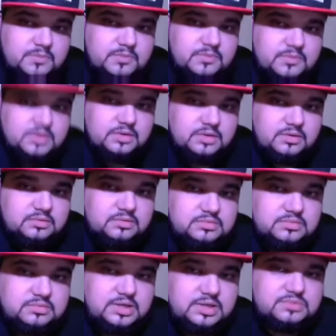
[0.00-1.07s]
That's what's up,
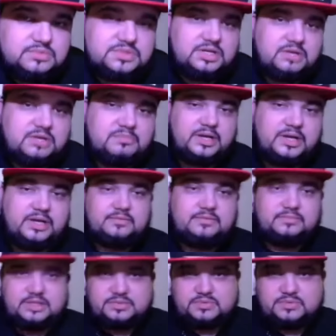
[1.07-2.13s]
man. That's what's up.
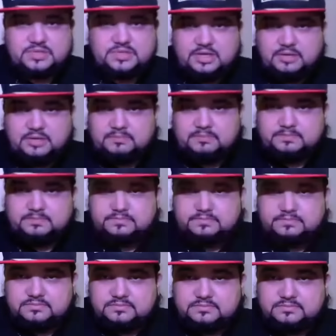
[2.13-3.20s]

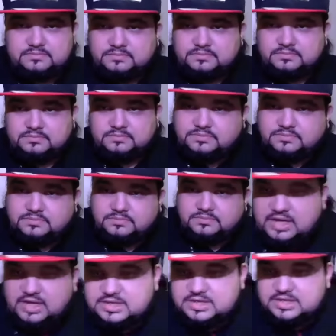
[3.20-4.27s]
You guys, man,
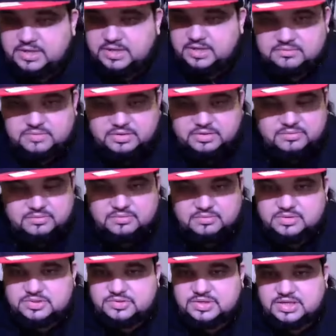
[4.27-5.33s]
what what you guys doing
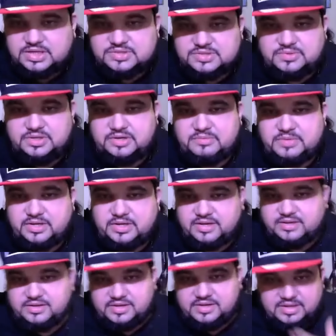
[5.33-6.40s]
here, man? Y'all need to get back to
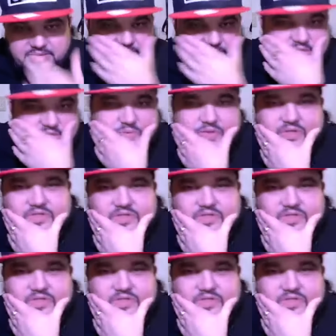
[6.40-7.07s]
work. It's Monday.